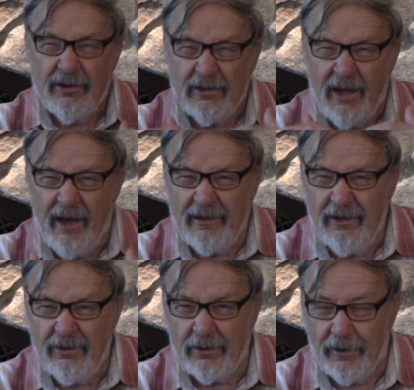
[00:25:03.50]
it's a lot
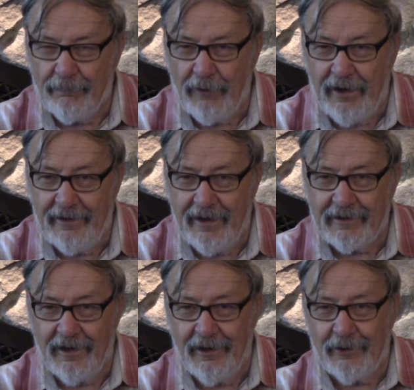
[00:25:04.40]
easier to find that
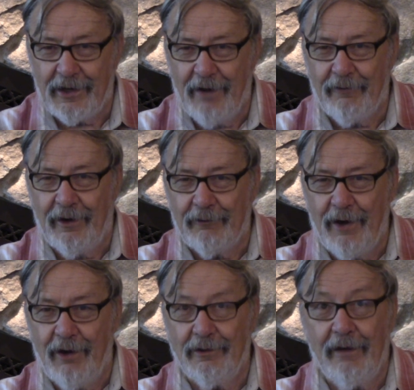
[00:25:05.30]
kind of cover at
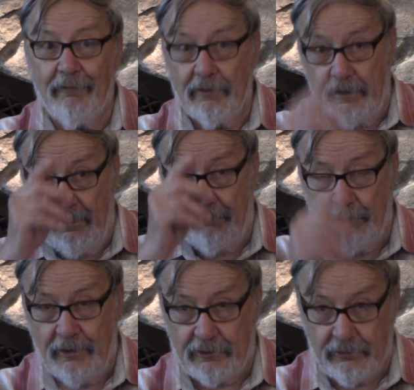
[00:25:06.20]
ground level than up
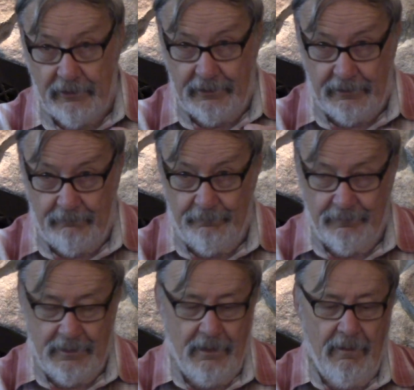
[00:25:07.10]
in a tree.
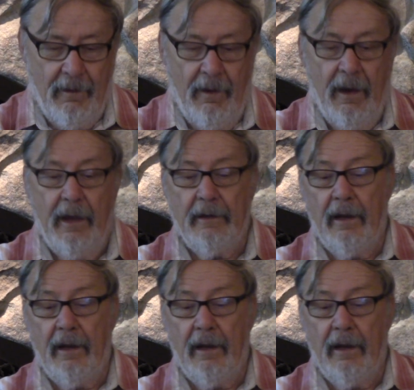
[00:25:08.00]
And